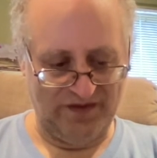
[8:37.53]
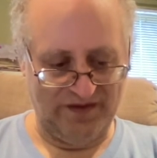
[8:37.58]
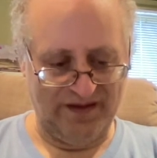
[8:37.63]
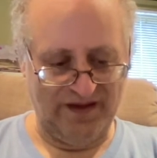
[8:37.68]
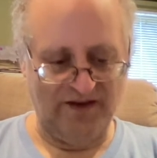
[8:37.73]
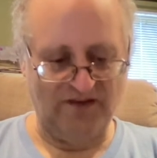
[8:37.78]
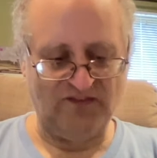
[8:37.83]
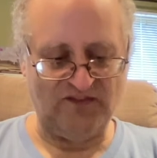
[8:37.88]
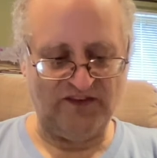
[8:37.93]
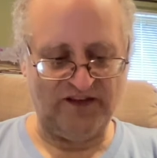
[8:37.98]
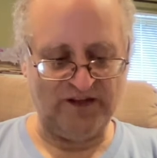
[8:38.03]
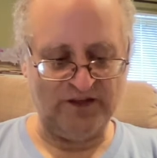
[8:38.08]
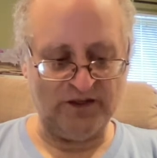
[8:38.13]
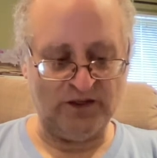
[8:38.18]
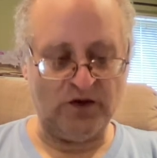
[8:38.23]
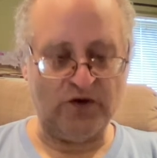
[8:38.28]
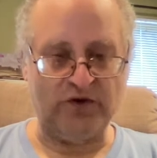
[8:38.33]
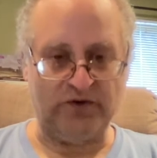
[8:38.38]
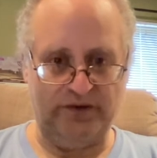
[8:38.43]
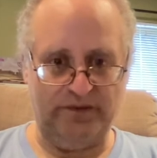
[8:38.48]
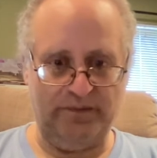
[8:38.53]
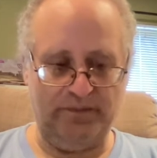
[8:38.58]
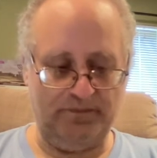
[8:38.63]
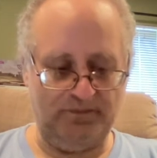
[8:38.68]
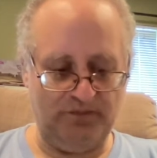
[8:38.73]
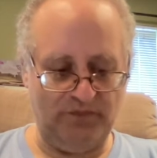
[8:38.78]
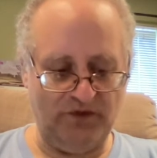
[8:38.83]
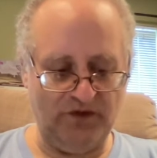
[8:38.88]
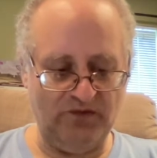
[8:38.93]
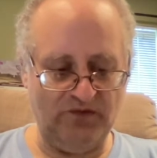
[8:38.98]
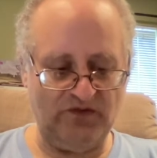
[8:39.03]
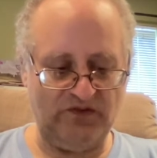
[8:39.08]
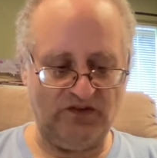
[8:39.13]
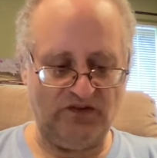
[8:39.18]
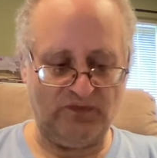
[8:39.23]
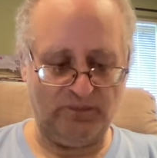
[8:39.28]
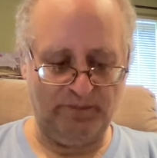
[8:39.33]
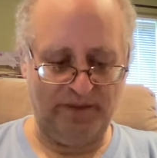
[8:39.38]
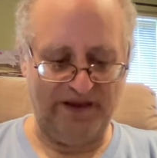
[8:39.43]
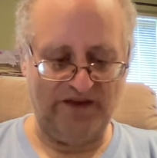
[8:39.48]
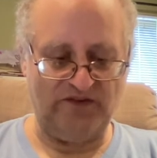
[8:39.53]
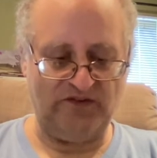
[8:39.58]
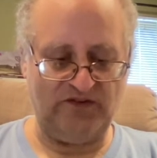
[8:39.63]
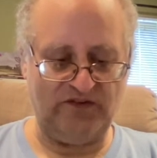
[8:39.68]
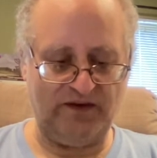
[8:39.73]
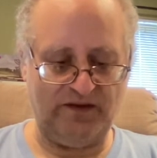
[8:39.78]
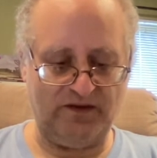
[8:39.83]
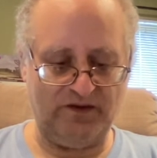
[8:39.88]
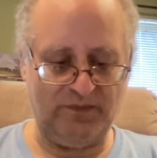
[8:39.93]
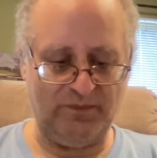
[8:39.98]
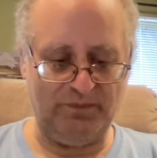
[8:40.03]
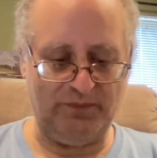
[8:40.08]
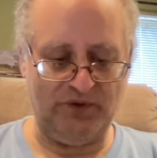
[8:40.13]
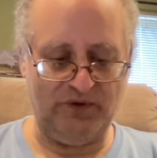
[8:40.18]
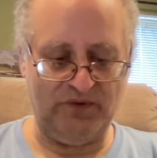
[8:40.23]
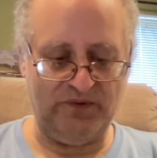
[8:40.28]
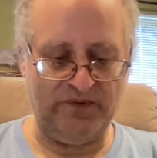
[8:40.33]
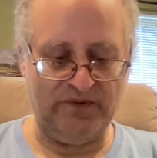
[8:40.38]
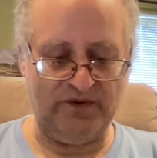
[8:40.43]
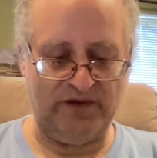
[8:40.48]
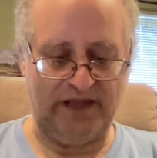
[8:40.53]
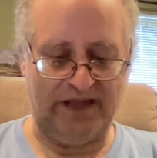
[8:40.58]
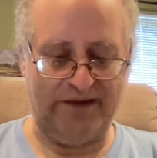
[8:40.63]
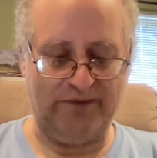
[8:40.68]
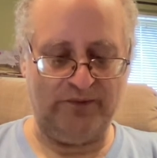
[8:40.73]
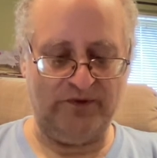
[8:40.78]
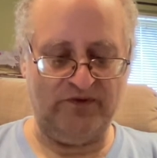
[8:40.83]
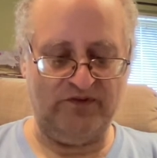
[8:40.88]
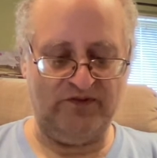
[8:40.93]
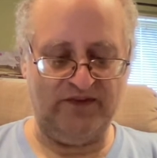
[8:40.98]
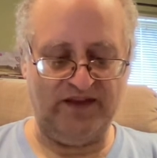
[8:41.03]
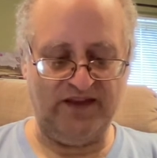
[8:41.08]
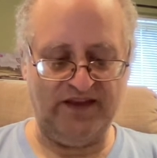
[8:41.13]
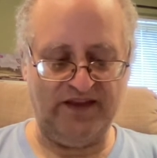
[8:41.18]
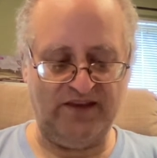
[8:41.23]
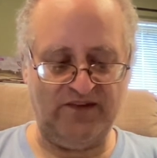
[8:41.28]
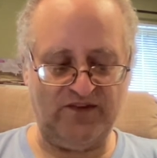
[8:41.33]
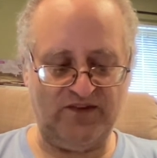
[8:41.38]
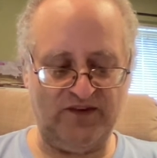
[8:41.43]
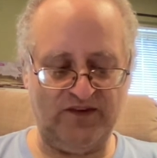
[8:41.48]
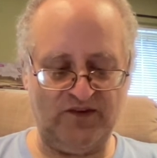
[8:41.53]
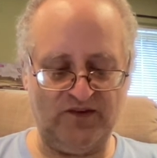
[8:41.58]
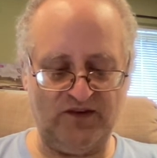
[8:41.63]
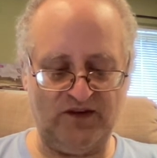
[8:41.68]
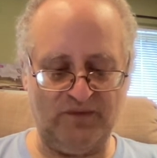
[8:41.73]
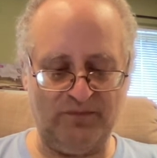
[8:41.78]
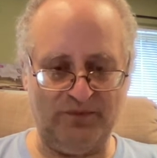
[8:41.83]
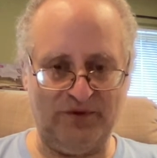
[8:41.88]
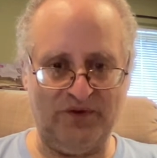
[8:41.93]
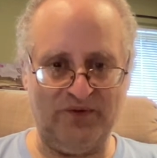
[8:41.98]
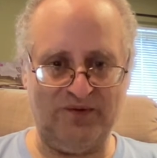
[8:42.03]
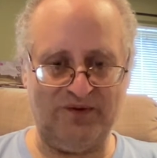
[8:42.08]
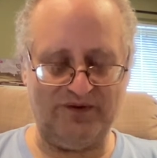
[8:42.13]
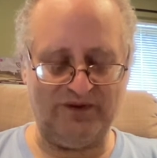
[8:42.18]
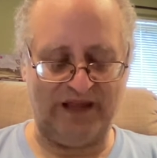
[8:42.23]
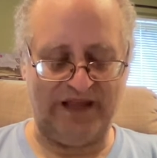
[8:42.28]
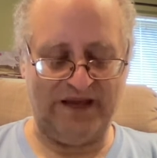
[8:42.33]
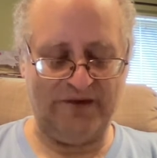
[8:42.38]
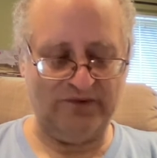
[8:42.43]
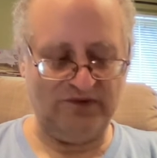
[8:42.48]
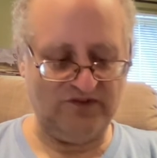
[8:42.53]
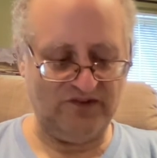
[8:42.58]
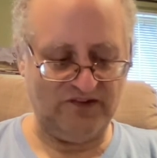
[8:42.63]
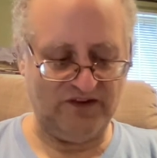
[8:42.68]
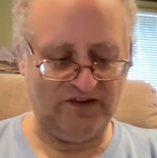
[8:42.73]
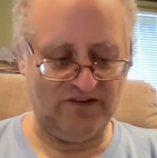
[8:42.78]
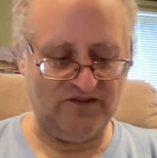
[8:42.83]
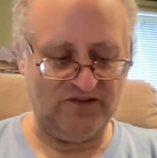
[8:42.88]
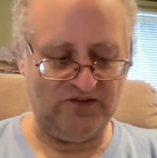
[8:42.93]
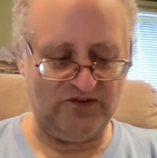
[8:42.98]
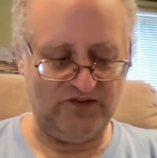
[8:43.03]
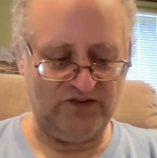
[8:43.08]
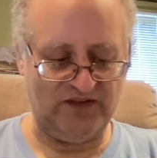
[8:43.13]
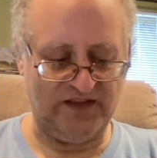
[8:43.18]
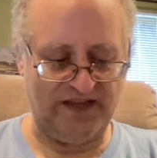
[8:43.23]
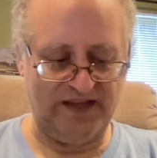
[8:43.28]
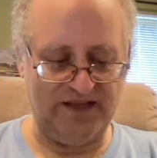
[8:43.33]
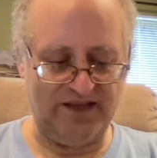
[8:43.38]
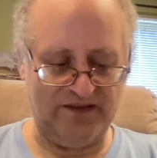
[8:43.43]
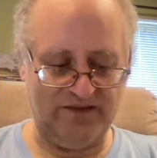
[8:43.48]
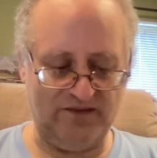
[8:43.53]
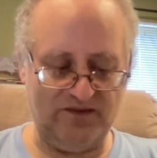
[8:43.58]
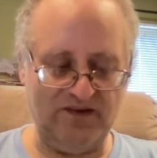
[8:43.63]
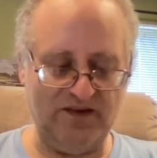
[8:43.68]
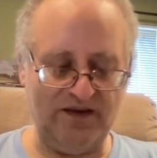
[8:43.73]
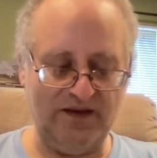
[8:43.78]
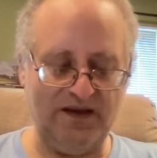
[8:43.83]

easy to learn, uses basic computer language, the easiest computer language to understand